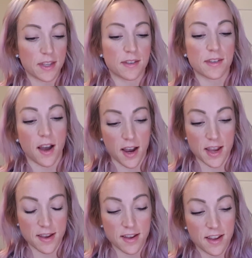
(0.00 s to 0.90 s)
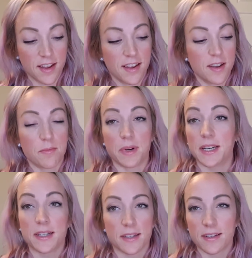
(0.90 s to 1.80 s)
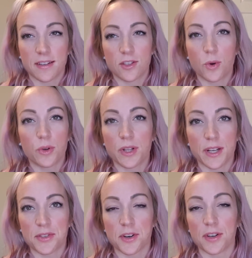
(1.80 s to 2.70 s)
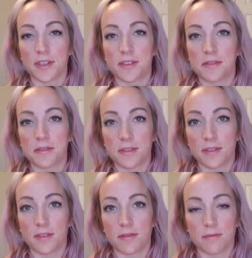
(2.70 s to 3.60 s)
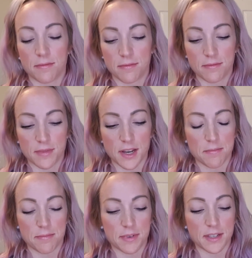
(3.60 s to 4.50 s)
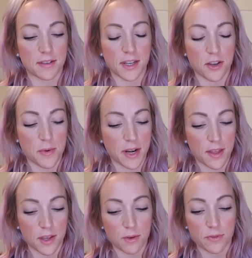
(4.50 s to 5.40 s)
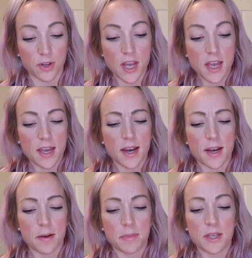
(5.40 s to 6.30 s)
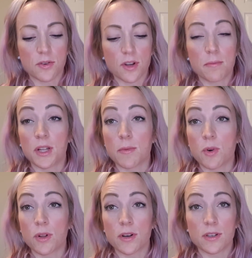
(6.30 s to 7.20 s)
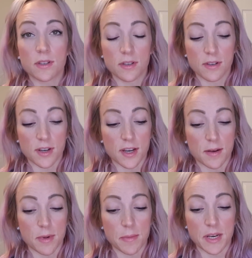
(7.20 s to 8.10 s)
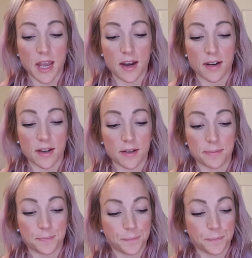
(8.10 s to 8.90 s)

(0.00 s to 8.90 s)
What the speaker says: this is high, but total cholesterol is doesn't tell you anything useful. These are all in millimolars. I'm in Canada,